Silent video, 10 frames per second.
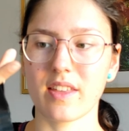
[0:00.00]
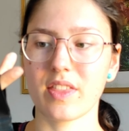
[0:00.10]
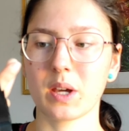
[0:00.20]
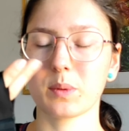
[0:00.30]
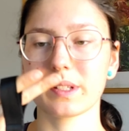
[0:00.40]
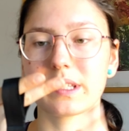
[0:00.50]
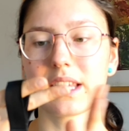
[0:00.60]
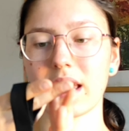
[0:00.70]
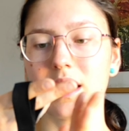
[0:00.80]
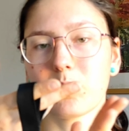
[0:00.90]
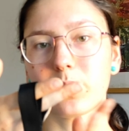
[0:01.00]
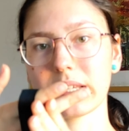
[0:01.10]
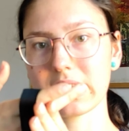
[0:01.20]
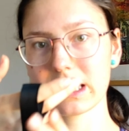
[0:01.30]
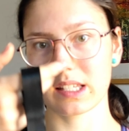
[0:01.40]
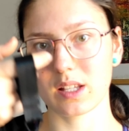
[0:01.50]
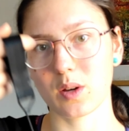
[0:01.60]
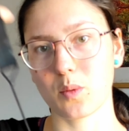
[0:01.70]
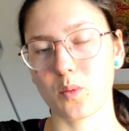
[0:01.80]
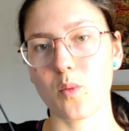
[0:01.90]
and they will stay in
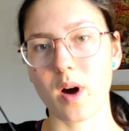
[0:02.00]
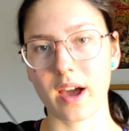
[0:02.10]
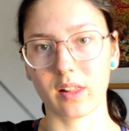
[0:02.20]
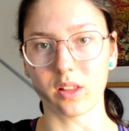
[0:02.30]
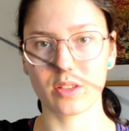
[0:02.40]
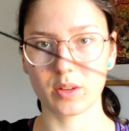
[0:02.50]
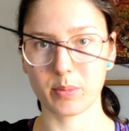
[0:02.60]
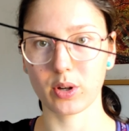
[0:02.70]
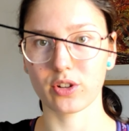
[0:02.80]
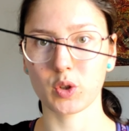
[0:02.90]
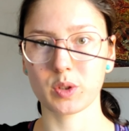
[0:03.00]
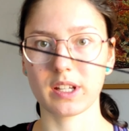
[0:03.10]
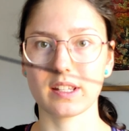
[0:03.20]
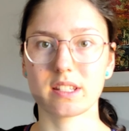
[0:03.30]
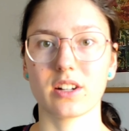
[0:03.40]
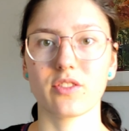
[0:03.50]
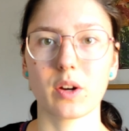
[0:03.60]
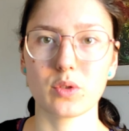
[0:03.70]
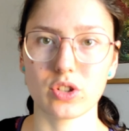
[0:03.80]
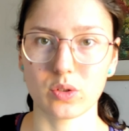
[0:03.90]
place while the poi rotates
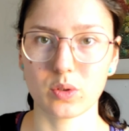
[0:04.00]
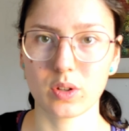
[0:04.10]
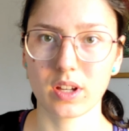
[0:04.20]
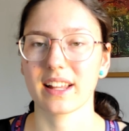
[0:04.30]
around you.